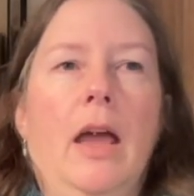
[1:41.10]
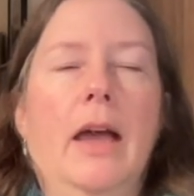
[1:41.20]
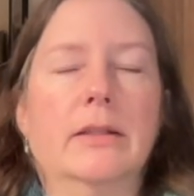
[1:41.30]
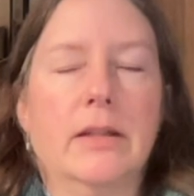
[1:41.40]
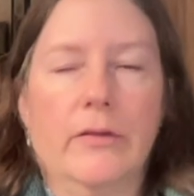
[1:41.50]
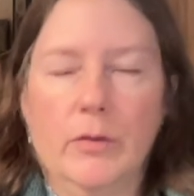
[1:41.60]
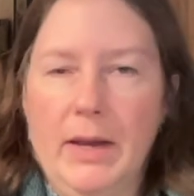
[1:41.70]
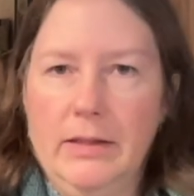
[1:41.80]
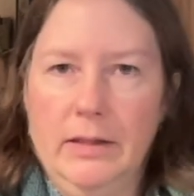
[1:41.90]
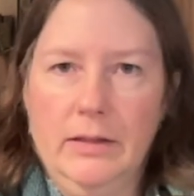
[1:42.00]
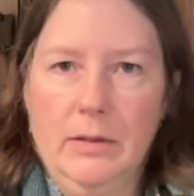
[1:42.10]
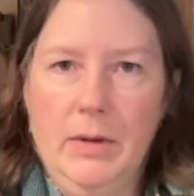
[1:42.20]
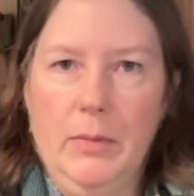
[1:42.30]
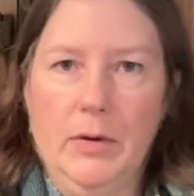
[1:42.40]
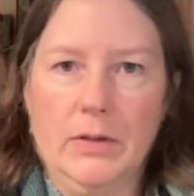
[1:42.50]
has never made sense to
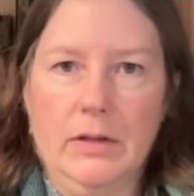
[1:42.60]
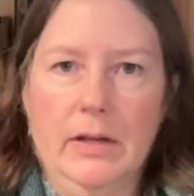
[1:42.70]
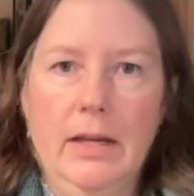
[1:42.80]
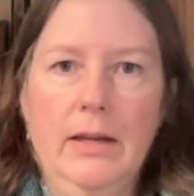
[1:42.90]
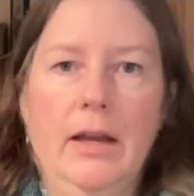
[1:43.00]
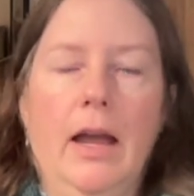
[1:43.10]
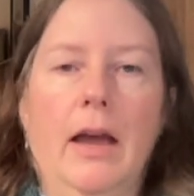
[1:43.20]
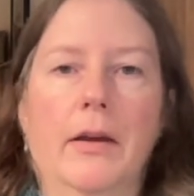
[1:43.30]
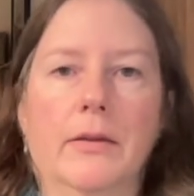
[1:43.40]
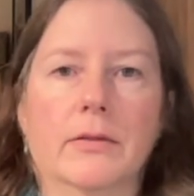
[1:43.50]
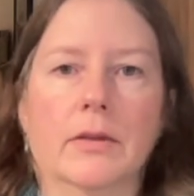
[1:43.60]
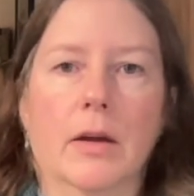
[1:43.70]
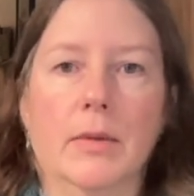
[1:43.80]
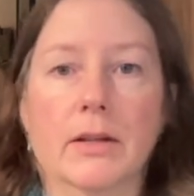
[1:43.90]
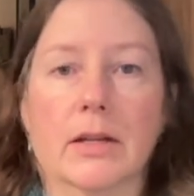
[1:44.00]
me personally. And
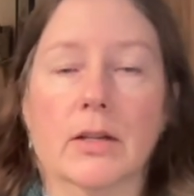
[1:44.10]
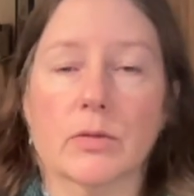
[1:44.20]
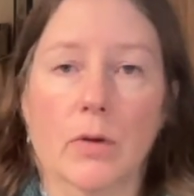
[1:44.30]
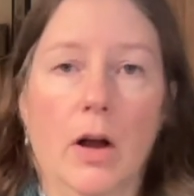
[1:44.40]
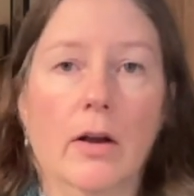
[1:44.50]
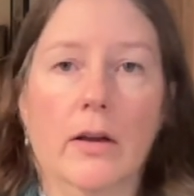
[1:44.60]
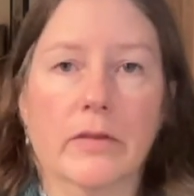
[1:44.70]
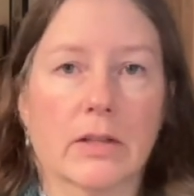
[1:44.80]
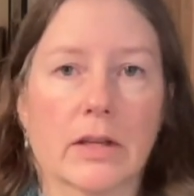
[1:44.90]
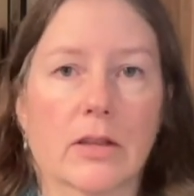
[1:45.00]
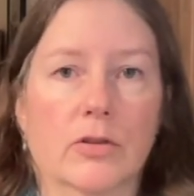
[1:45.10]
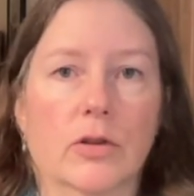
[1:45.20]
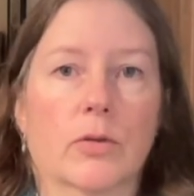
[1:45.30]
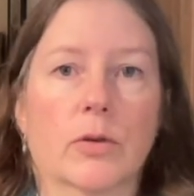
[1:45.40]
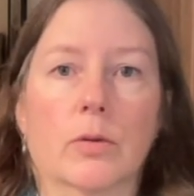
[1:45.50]
I'm not saying it's wrong, obviously. There's
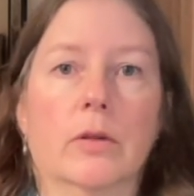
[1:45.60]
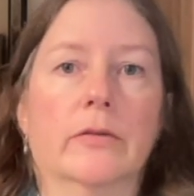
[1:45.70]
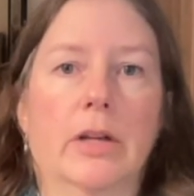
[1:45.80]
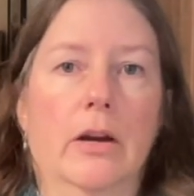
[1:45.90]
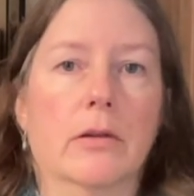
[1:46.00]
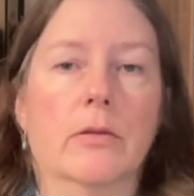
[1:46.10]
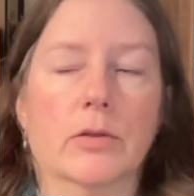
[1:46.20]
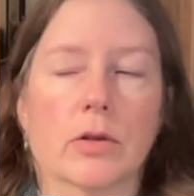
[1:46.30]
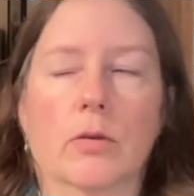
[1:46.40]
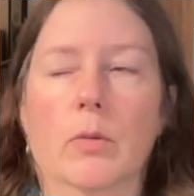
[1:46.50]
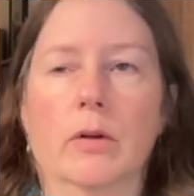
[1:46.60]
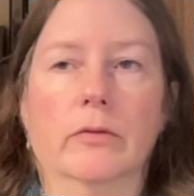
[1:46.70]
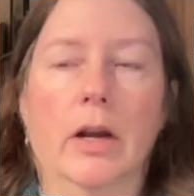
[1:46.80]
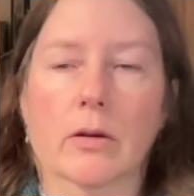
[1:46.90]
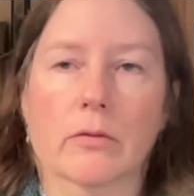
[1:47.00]
no school of tarot, there's no
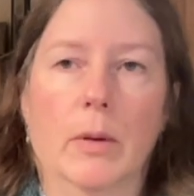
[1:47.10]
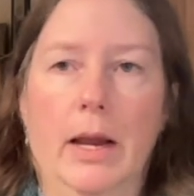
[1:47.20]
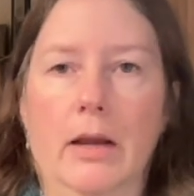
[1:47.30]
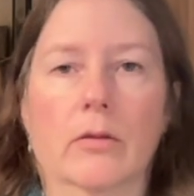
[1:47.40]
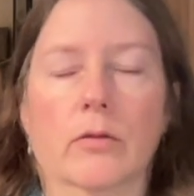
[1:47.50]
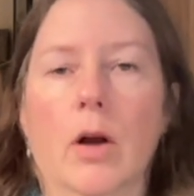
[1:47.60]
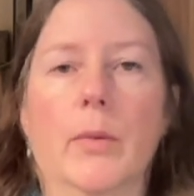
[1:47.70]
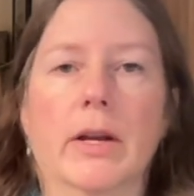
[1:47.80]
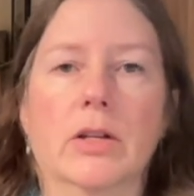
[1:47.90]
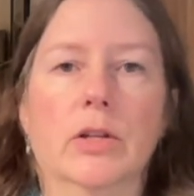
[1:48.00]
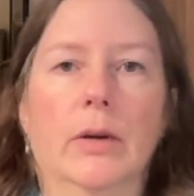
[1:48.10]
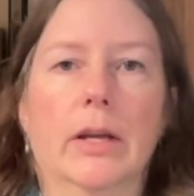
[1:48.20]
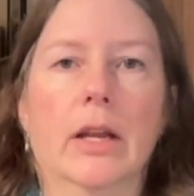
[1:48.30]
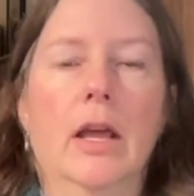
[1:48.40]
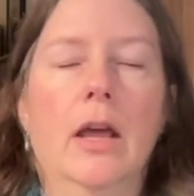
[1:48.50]
one right way or wrong way to do
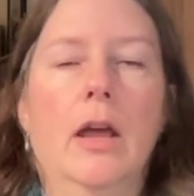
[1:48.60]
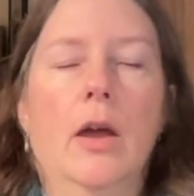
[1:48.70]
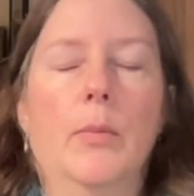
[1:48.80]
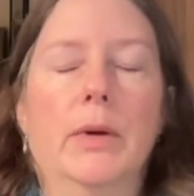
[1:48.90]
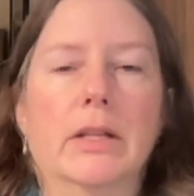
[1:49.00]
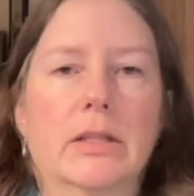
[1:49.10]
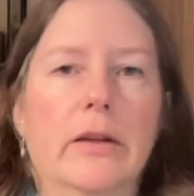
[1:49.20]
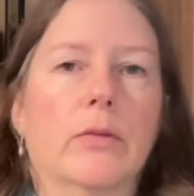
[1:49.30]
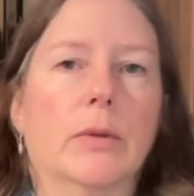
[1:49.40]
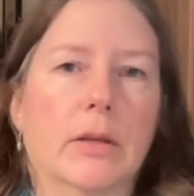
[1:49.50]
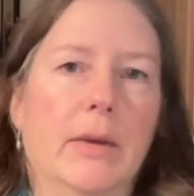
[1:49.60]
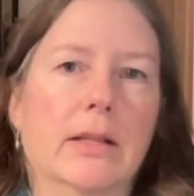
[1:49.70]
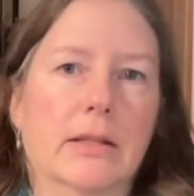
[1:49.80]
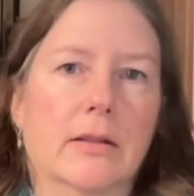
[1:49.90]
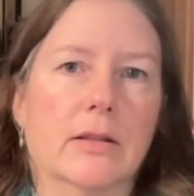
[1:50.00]
it. But it's never really
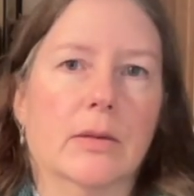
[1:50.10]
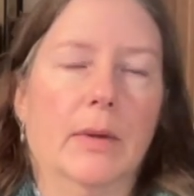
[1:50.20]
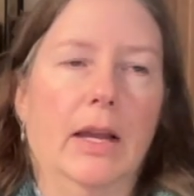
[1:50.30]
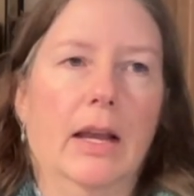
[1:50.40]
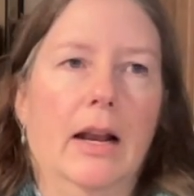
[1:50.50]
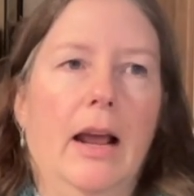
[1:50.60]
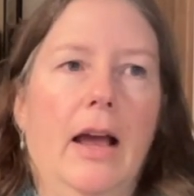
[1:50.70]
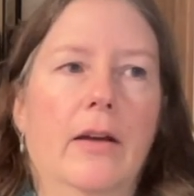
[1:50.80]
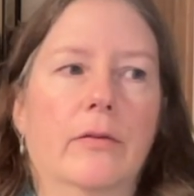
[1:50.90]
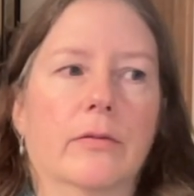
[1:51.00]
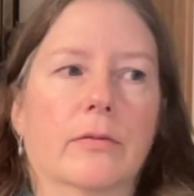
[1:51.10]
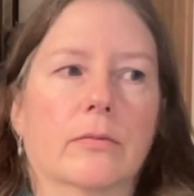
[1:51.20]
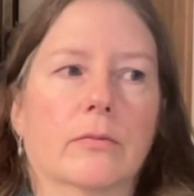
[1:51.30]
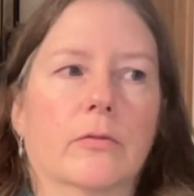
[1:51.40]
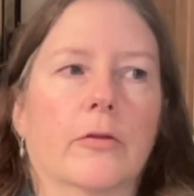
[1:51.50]
made sense to me. And I have
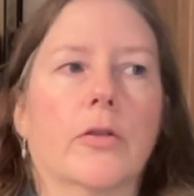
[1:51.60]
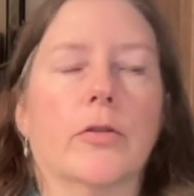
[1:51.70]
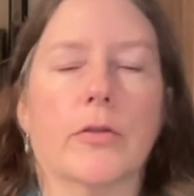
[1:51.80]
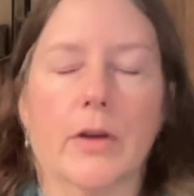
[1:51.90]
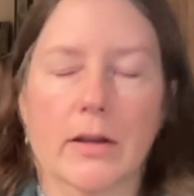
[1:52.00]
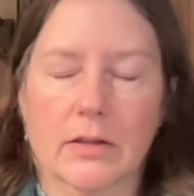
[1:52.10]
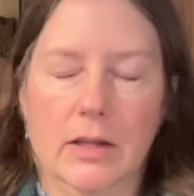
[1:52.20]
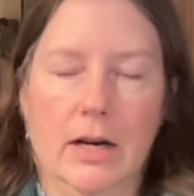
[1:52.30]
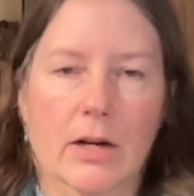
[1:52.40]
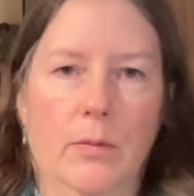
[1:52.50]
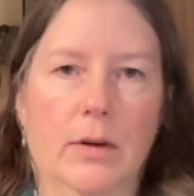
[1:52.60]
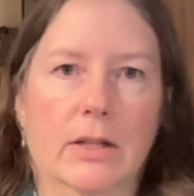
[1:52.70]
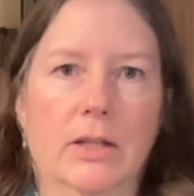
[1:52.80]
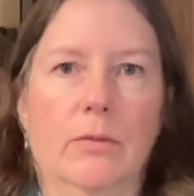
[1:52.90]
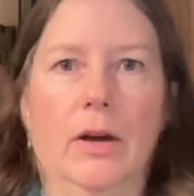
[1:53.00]
further thoughts that I don't want
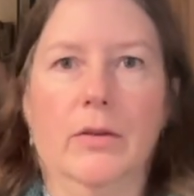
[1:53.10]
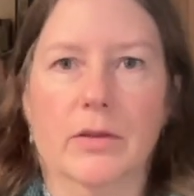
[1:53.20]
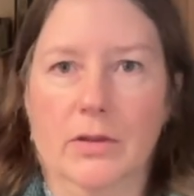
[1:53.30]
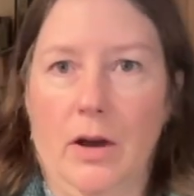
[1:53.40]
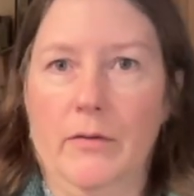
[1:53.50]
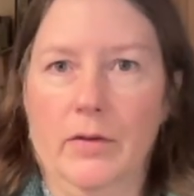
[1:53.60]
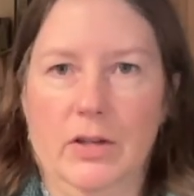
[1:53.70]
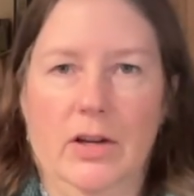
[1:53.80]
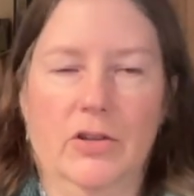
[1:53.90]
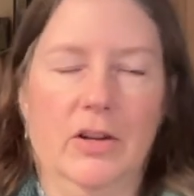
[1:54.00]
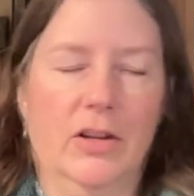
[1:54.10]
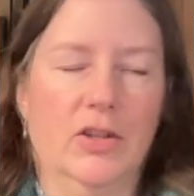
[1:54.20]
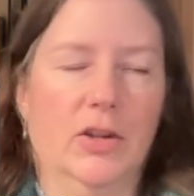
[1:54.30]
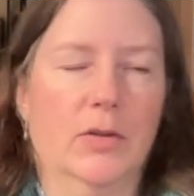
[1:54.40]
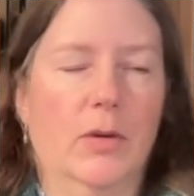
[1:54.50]
to derail this conversation
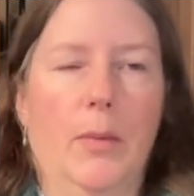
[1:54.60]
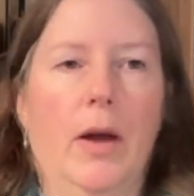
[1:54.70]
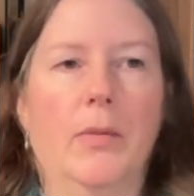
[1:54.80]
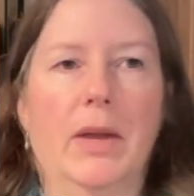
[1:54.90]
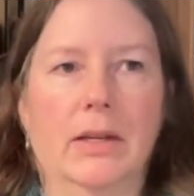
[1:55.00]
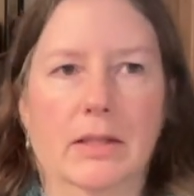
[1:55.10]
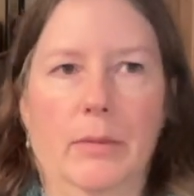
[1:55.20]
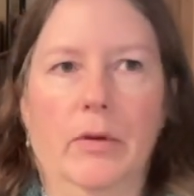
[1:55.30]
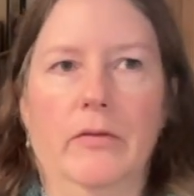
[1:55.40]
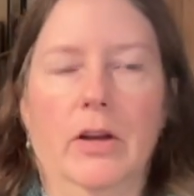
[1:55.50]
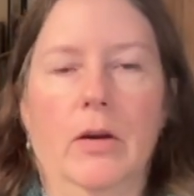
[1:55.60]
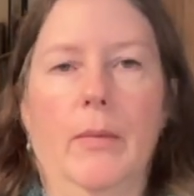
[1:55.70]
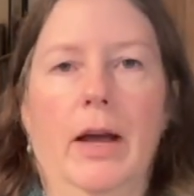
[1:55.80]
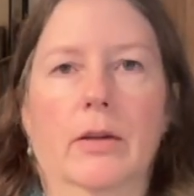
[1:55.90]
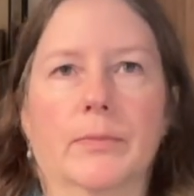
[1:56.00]
into. So I'll probably make a separate video
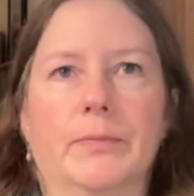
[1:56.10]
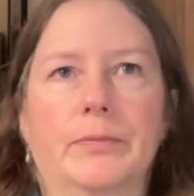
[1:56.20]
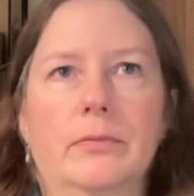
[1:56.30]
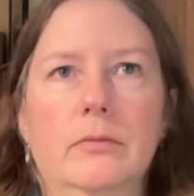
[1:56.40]
about